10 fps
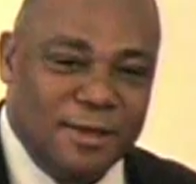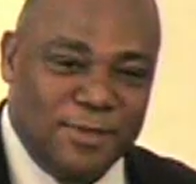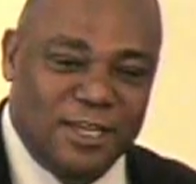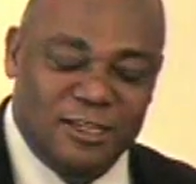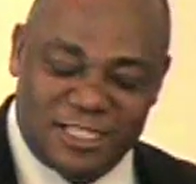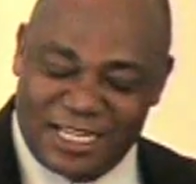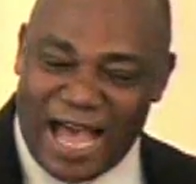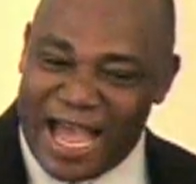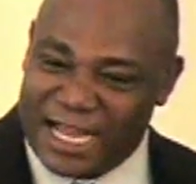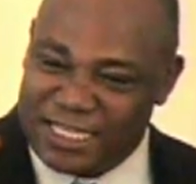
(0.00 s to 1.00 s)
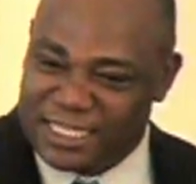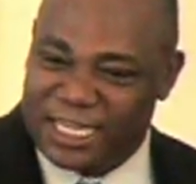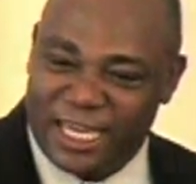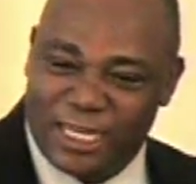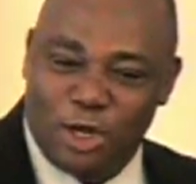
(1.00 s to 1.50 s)
because God
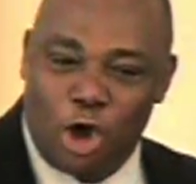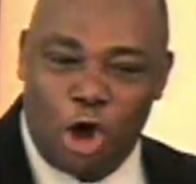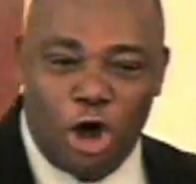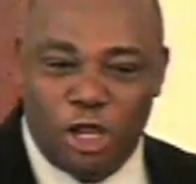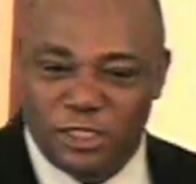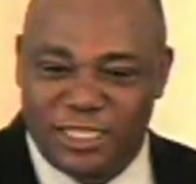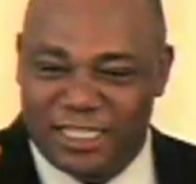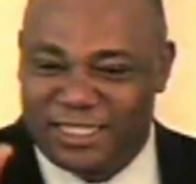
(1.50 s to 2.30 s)
said, All the